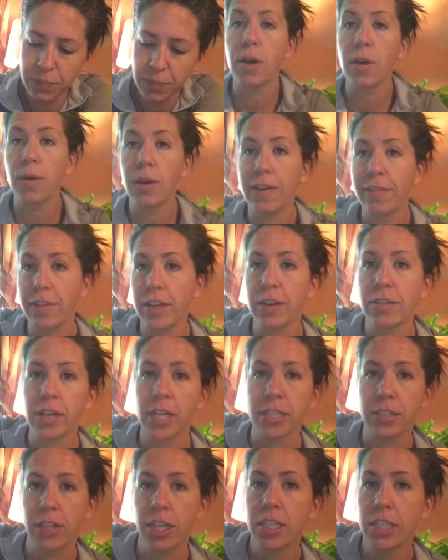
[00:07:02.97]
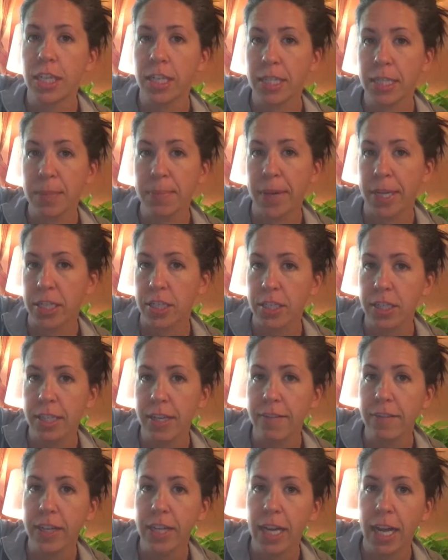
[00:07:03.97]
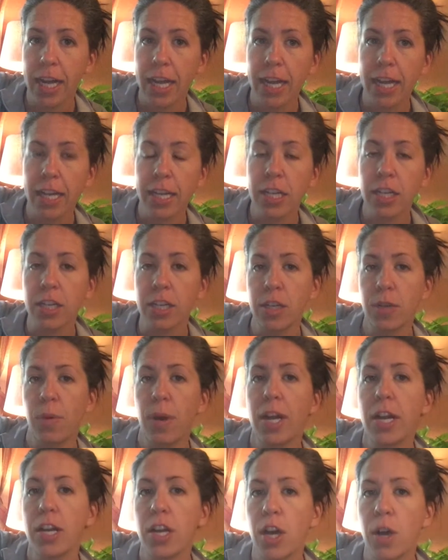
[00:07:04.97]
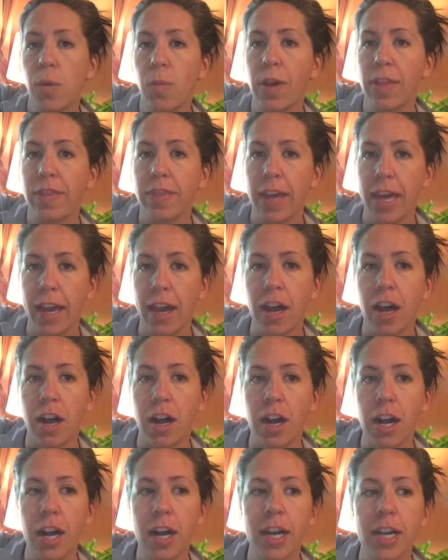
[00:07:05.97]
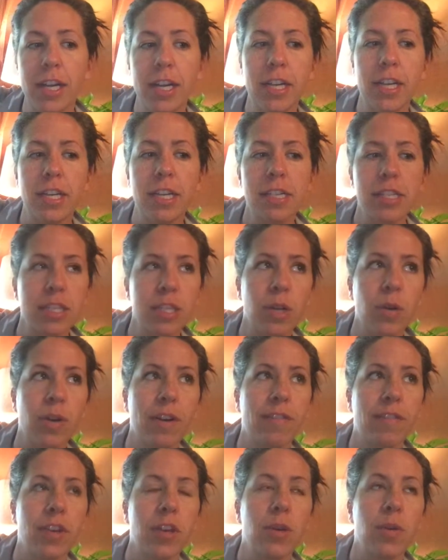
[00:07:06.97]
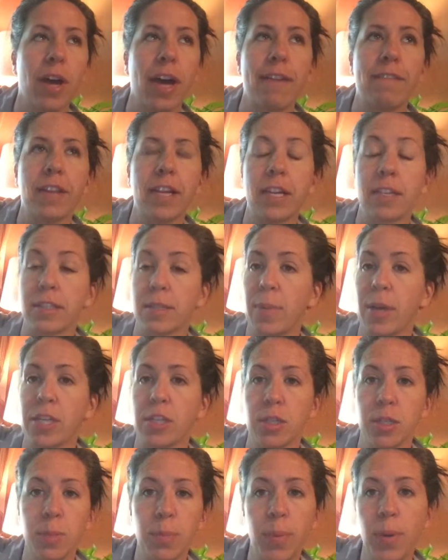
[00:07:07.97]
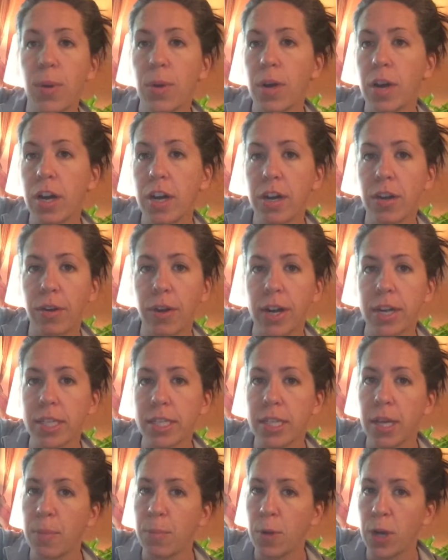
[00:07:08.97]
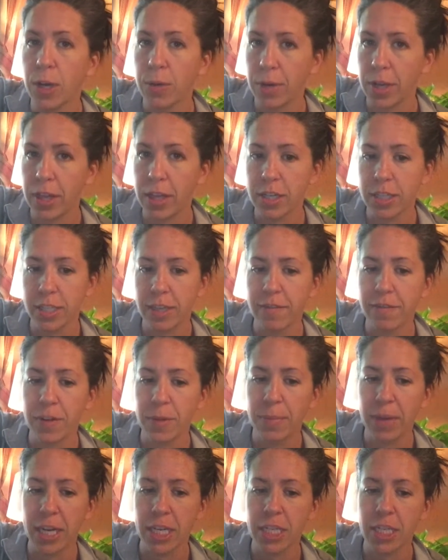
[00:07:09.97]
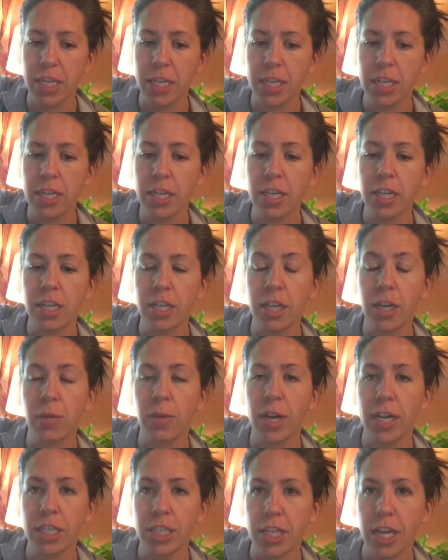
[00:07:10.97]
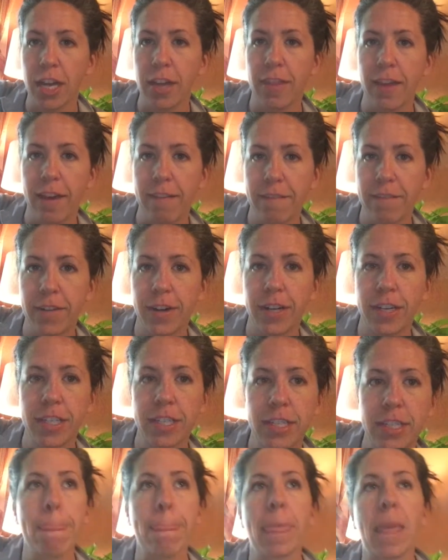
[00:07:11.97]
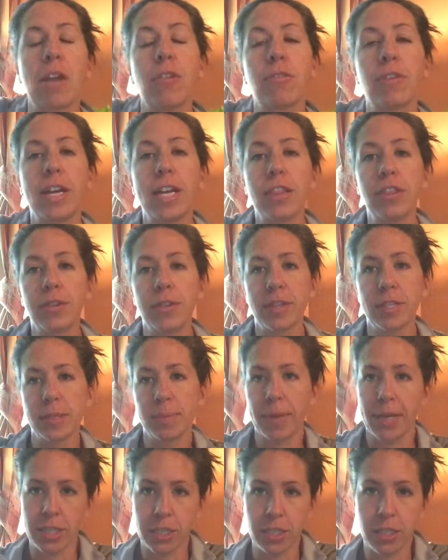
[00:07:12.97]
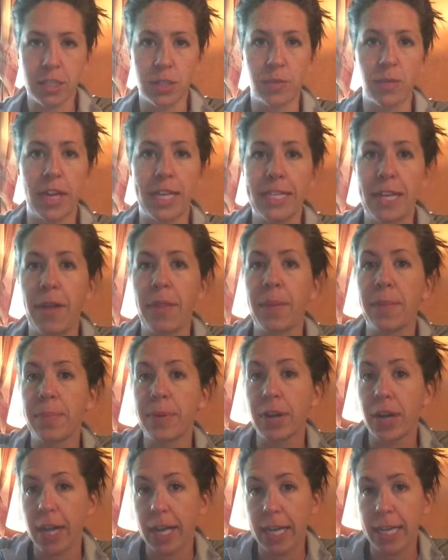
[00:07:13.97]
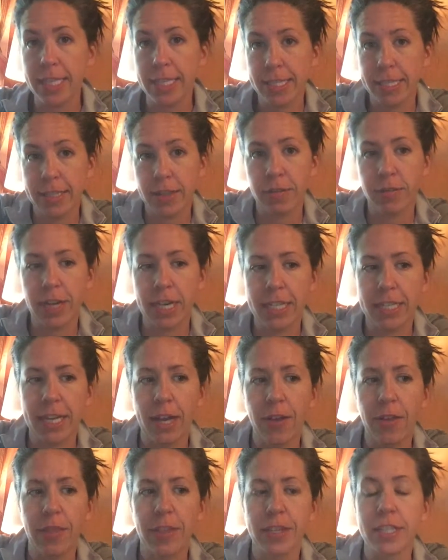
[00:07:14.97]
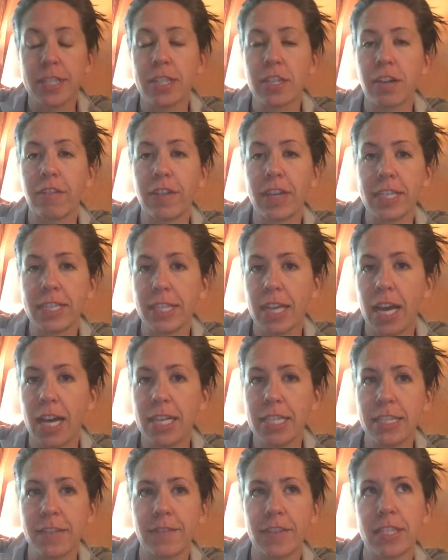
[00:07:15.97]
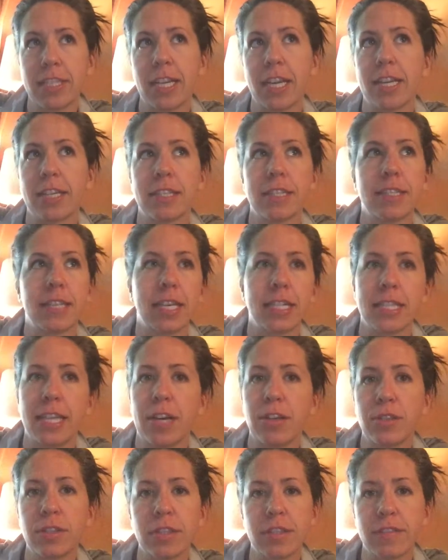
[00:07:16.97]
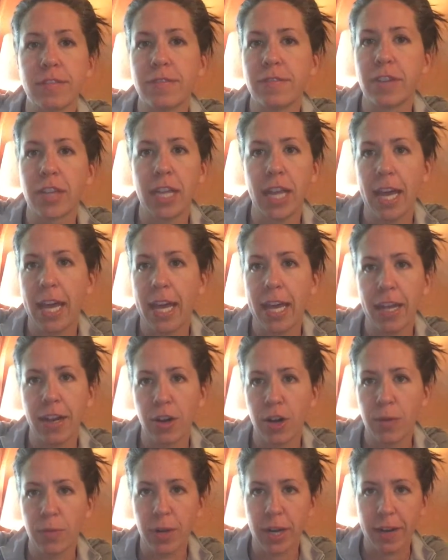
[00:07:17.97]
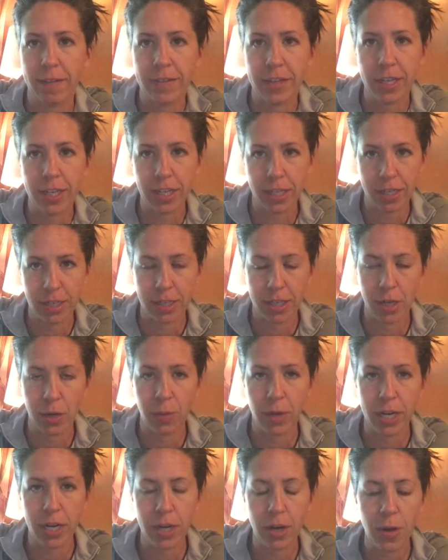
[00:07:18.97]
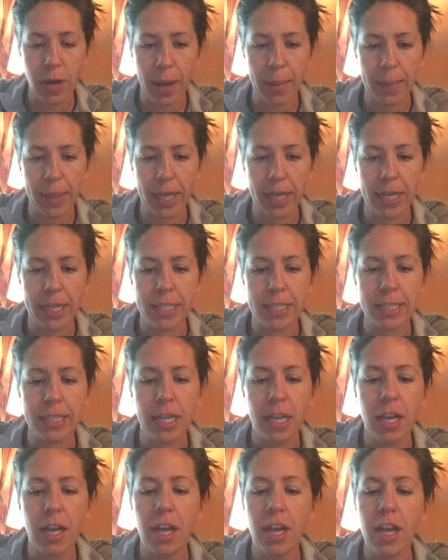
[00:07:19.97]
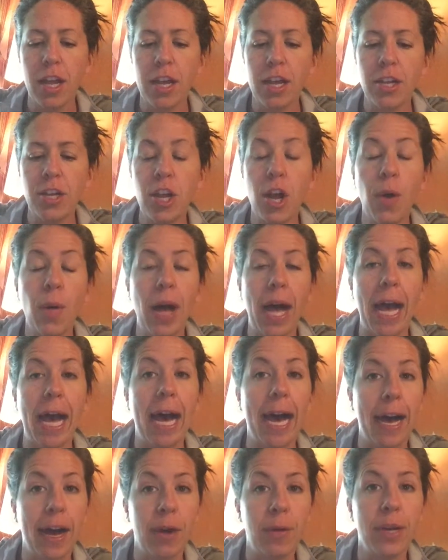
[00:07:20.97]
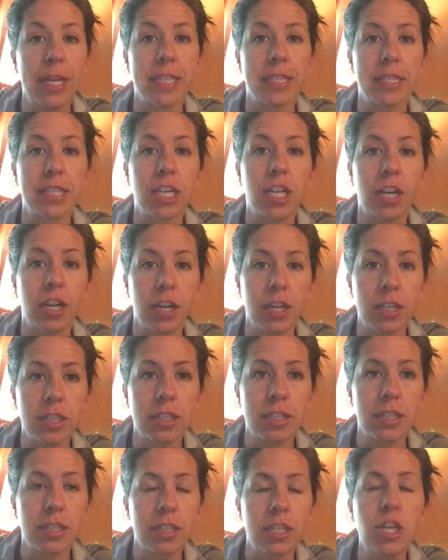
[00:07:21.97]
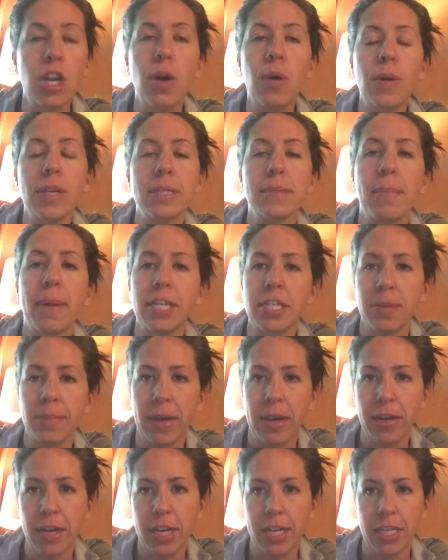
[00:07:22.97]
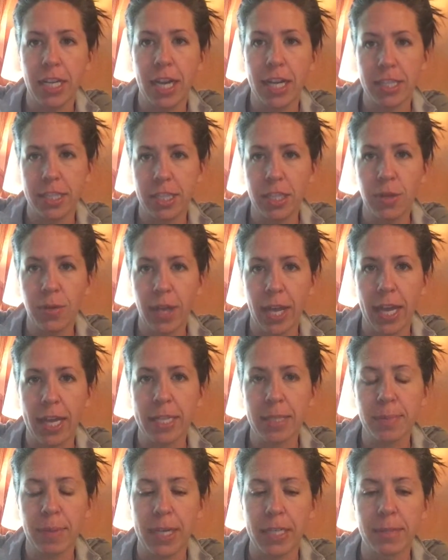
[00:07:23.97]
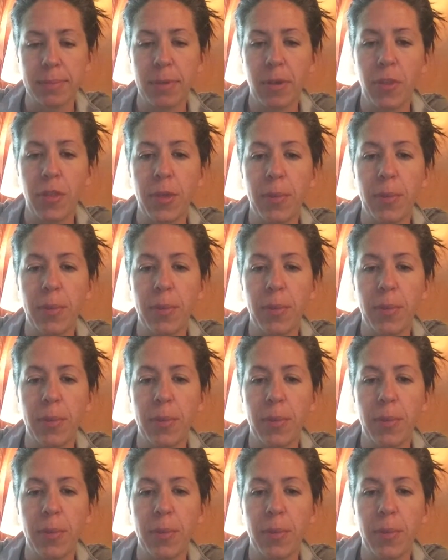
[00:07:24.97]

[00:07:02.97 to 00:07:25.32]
If your restaurant does specials every night, you're going to want to know what they are. So if you have like a specials board or somewhere where there's information, you're going to want to check that first. Read through the specials, write down the price, write down the serving size. If it's like a 6-ounce filet or whatever, you're going to want to know how big it is. Know how it's cooked. Know as much about it as you can as possible.